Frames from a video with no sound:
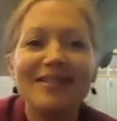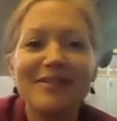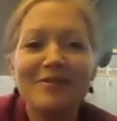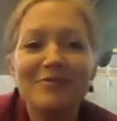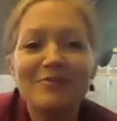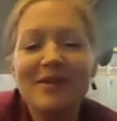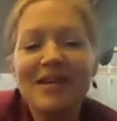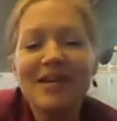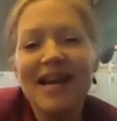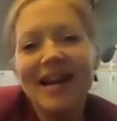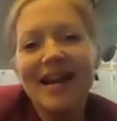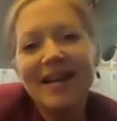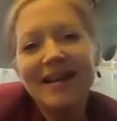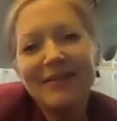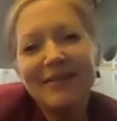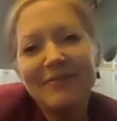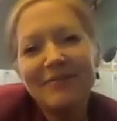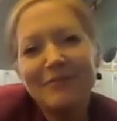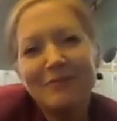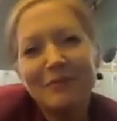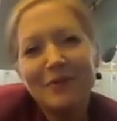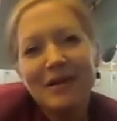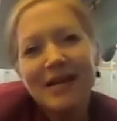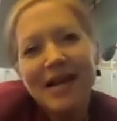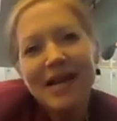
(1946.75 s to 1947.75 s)
So we kind of
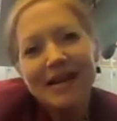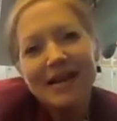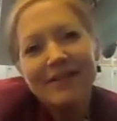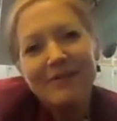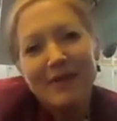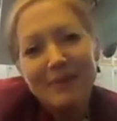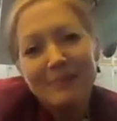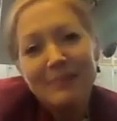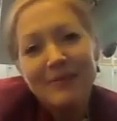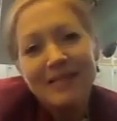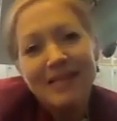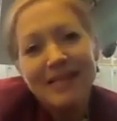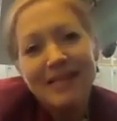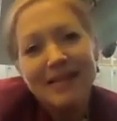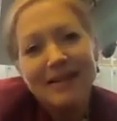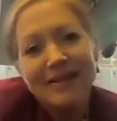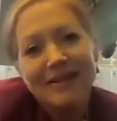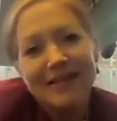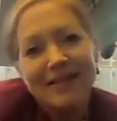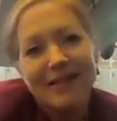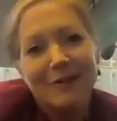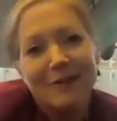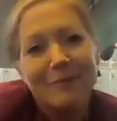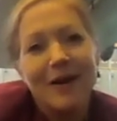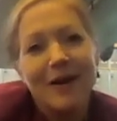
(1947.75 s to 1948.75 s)

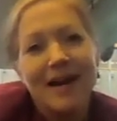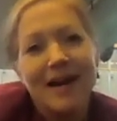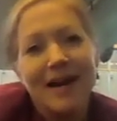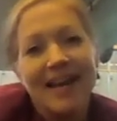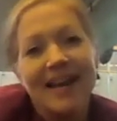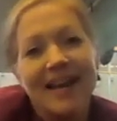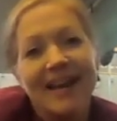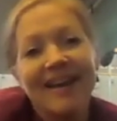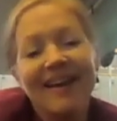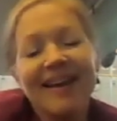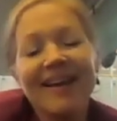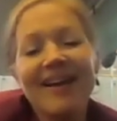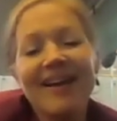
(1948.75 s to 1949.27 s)
upskilled in a way.